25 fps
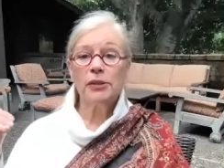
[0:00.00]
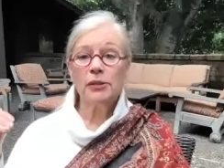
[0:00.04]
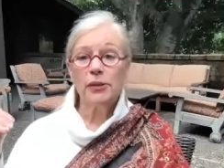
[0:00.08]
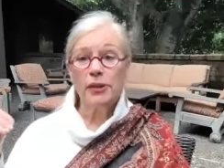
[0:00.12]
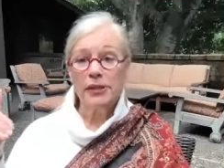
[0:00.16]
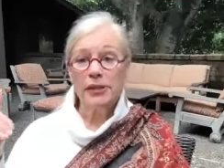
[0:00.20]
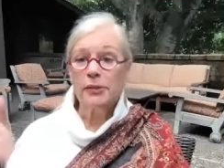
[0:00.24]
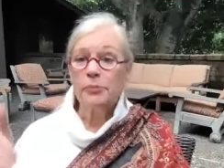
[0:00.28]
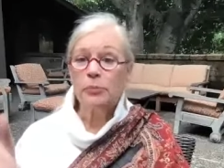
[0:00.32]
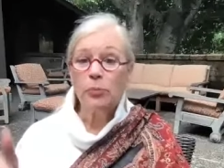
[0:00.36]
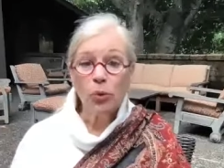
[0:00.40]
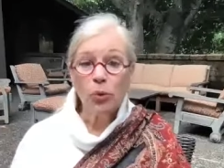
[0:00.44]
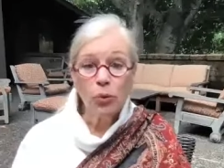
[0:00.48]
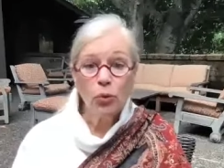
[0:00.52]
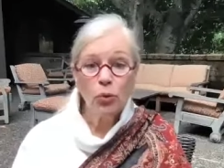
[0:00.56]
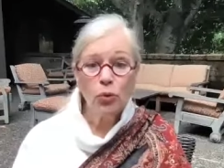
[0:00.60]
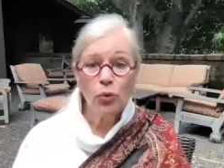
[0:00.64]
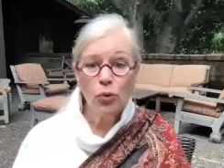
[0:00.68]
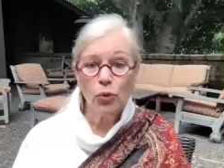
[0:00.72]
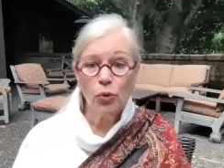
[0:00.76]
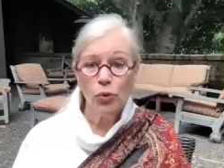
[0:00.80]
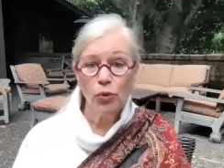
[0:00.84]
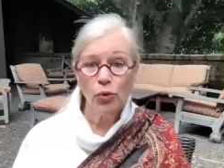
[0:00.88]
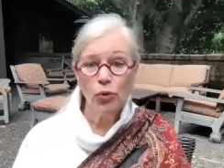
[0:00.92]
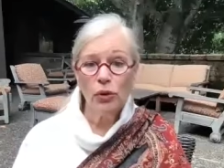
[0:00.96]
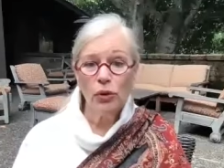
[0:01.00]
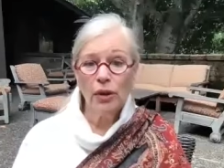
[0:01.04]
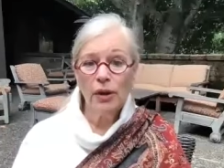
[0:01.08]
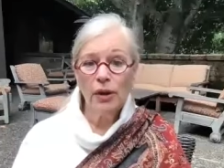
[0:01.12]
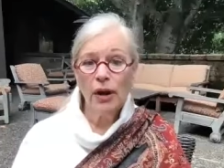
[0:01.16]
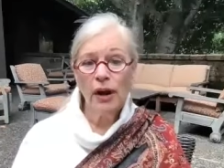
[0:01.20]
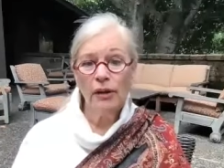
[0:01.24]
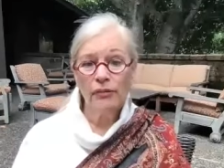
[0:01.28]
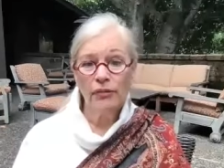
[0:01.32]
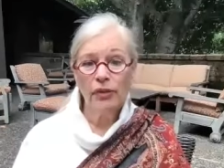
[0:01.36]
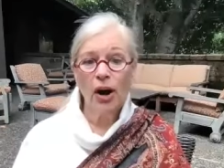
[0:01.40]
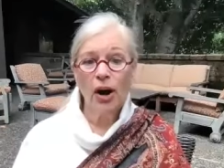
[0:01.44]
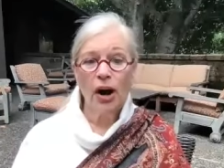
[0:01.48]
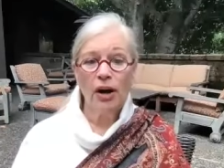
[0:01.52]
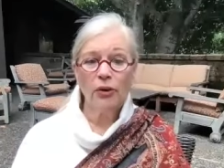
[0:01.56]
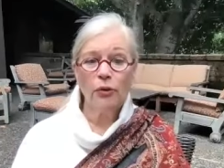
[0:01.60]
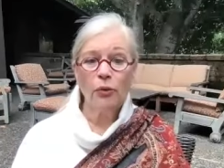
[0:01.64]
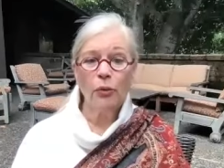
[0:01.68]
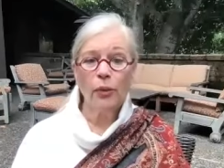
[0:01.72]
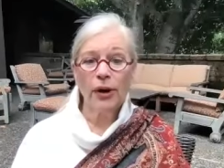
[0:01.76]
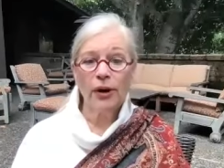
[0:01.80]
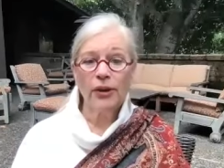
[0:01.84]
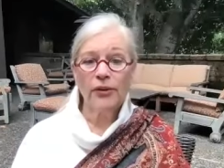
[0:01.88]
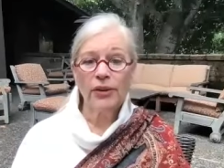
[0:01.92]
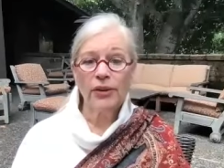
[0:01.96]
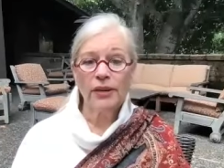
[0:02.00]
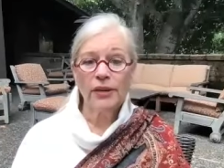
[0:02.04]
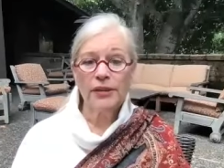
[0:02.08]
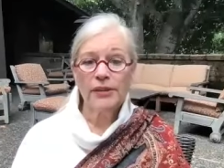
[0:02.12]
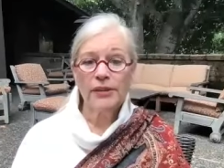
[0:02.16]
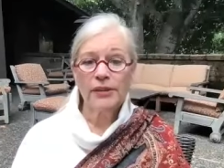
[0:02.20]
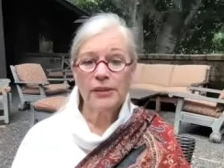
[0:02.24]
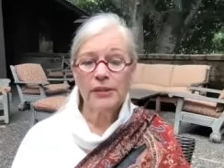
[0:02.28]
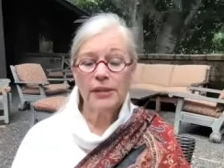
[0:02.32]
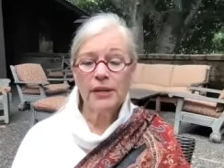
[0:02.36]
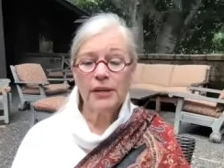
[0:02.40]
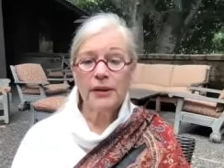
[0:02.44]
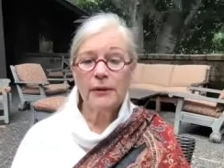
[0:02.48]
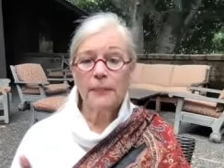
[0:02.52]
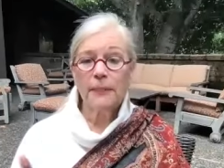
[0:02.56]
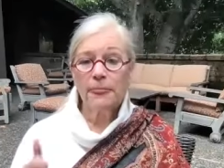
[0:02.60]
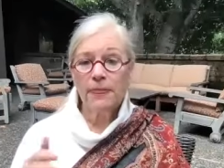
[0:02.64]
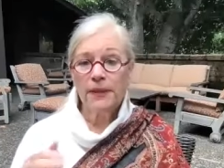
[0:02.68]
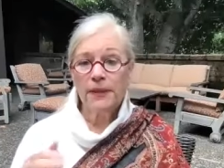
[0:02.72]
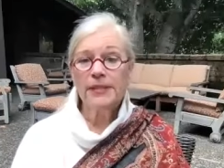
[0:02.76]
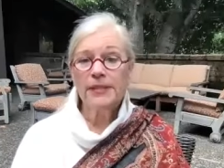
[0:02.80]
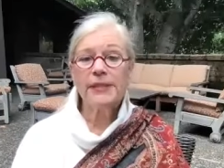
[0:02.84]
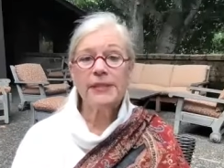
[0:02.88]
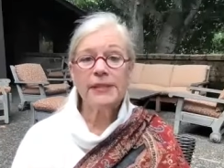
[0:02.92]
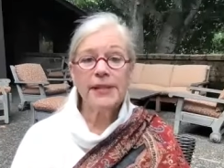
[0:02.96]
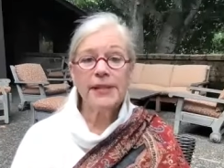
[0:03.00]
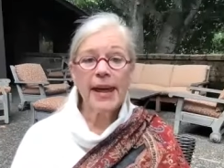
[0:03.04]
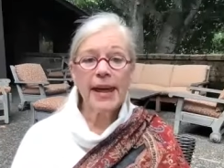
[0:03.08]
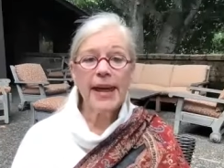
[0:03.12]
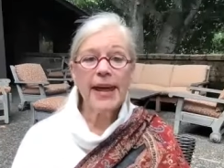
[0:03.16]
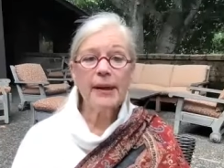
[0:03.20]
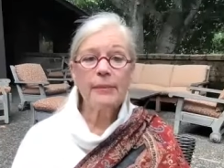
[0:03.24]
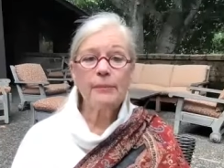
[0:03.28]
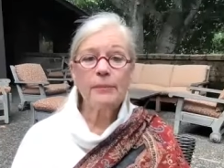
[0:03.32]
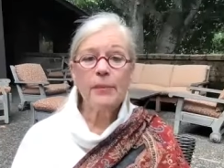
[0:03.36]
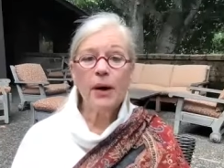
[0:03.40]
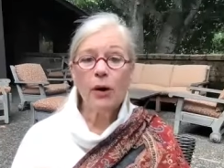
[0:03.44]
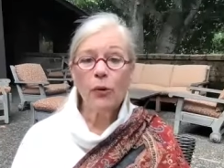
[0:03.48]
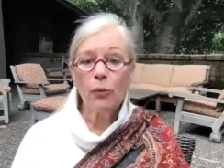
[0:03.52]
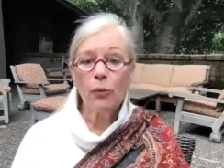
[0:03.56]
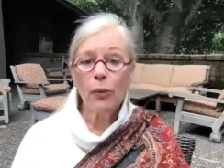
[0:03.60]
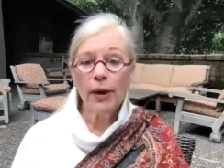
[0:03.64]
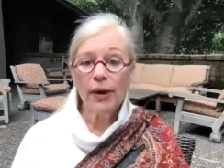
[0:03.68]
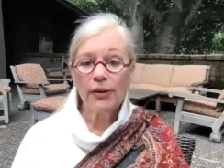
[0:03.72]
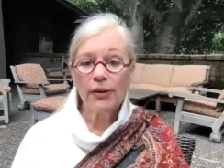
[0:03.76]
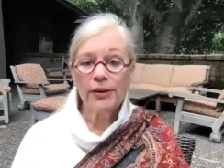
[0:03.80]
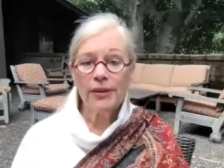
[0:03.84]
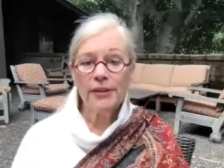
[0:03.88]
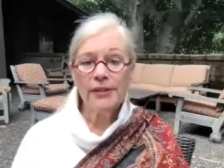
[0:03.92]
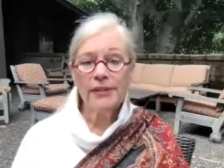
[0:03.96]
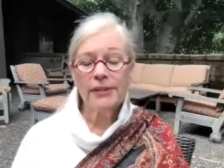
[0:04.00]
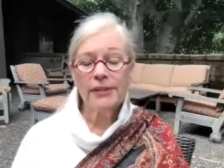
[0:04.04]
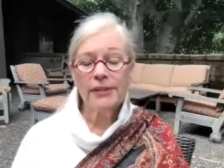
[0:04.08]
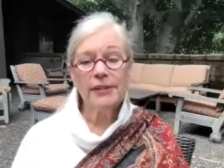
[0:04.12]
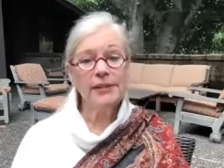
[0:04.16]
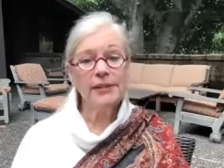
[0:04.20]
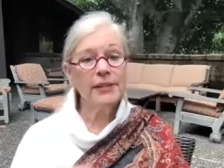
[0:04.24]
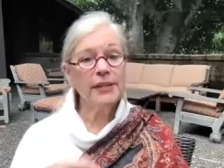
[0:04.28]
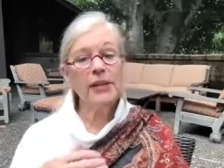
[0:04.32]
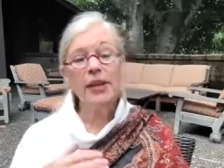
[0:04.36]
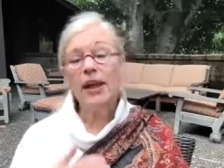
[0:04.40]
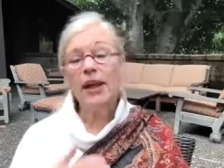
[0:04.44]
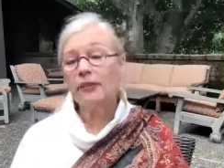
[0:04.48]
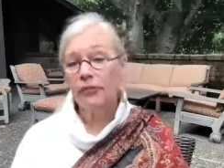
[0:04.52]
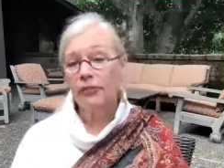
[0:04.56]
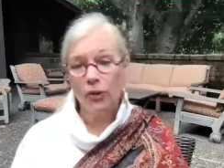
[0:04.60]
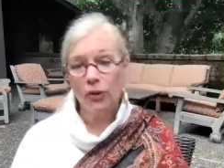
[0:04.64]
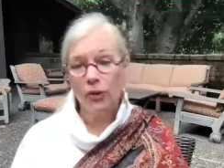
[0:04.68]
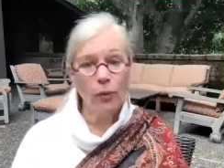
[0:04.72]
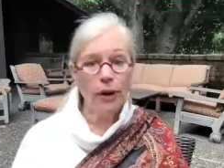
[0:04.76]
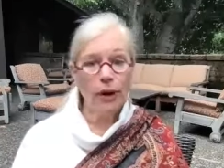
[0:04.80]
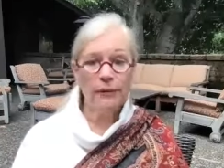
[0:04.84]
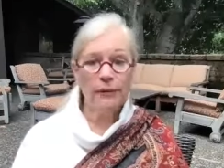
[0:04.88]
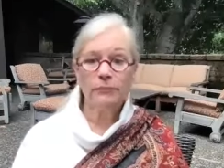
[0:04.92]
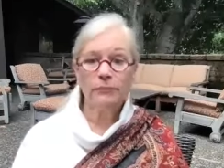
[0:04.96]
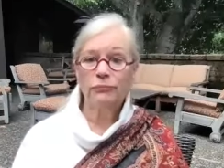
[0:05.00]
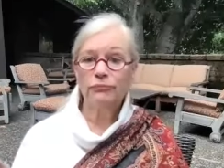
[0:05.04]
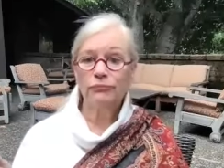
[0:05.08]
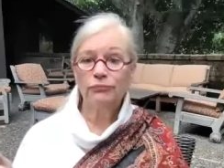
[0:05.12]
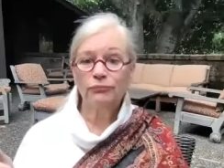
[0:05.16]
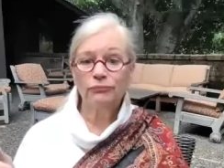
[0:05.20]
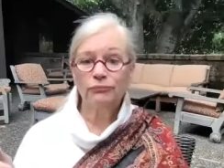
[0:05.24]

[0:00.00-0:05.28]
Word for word: this pool of God awareness. This same awareness is in everyone.